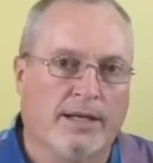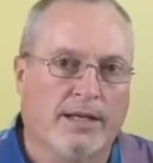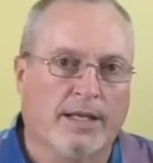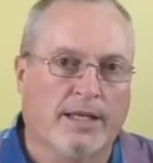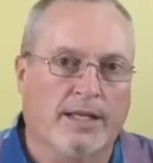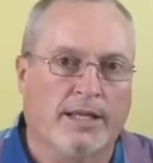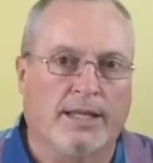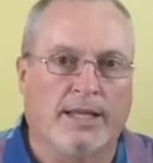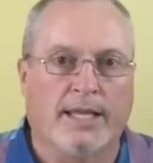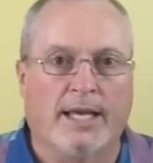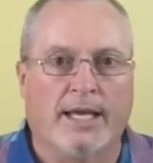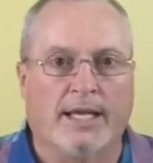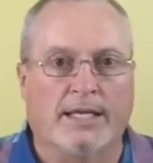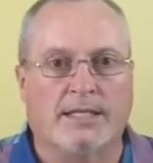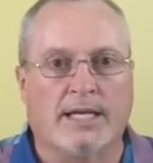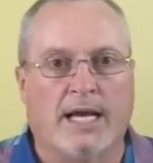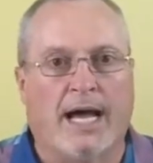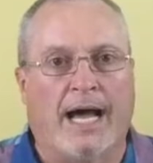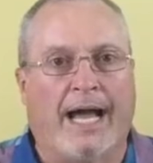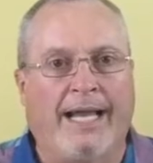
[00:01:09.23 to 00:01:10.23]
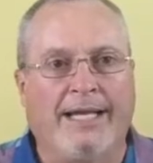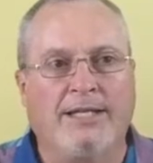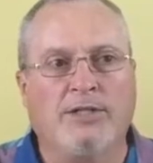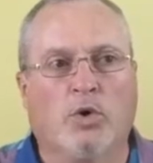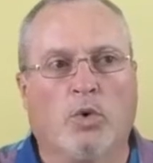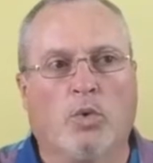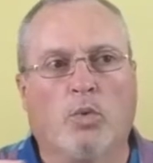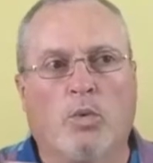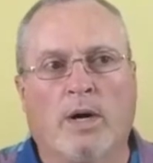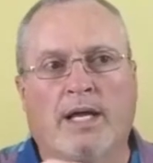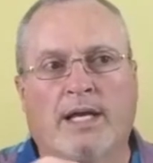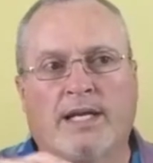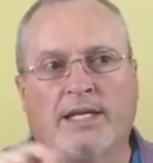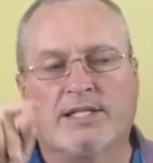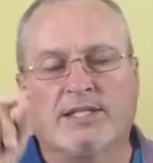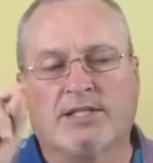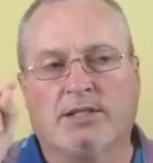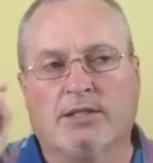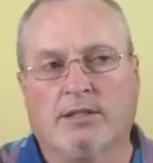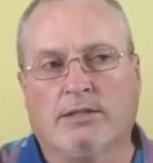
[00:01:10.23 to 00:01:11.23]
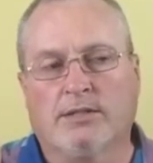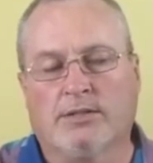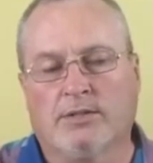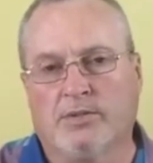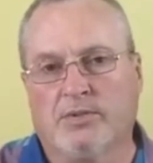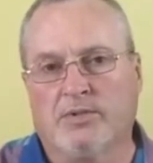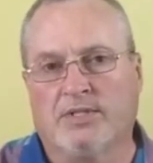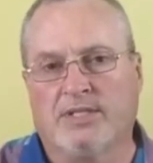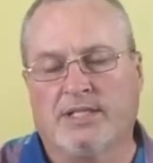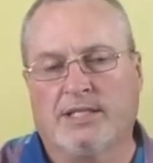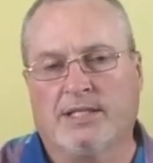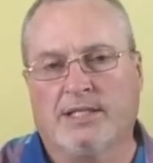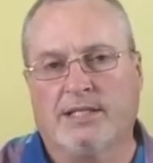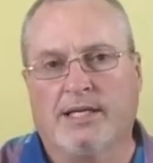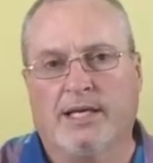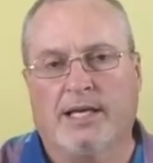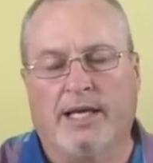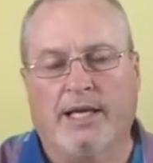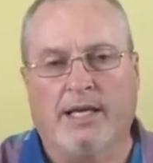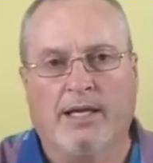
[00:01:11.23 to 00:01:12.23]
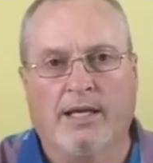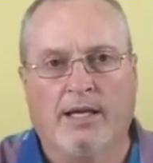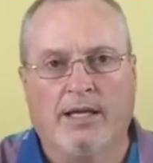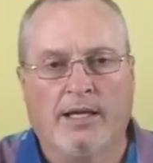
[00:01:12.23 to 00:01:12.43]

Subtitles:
that I don't want us to lose today.